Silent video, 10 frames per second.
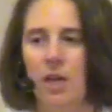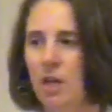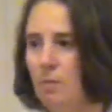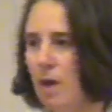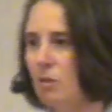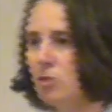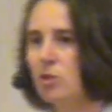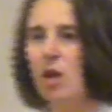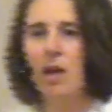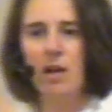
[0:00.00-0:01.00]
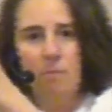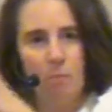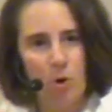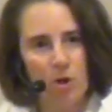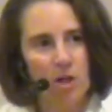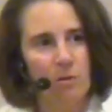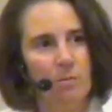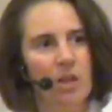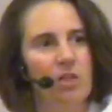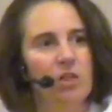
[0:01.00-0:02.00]
take him outside, and put him
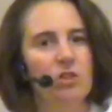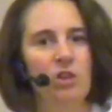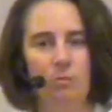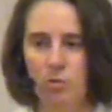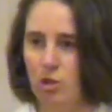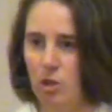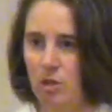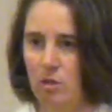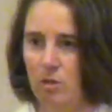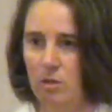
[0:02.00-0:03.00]
in the dumpster.